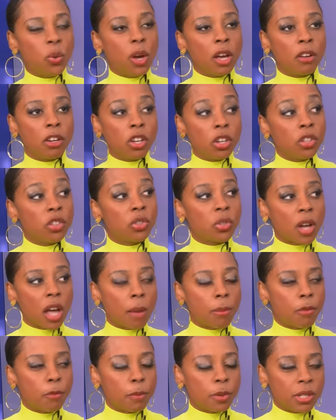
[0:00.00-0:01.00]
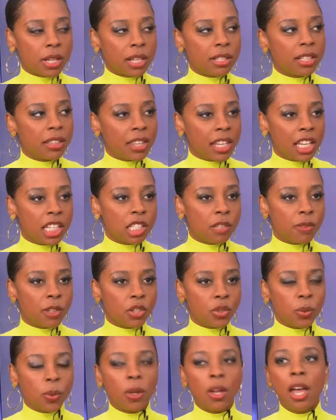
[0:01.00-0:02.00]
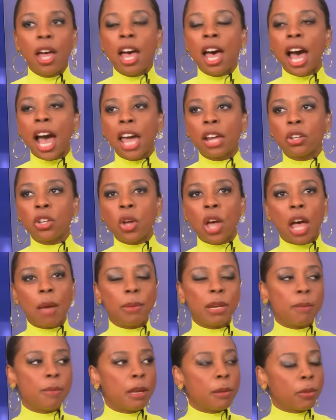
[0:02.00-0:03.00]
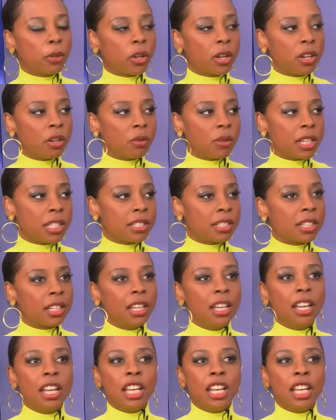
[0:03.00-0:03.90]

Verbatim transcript: a good job of protecting the individual, I don't know how many people are going to risk,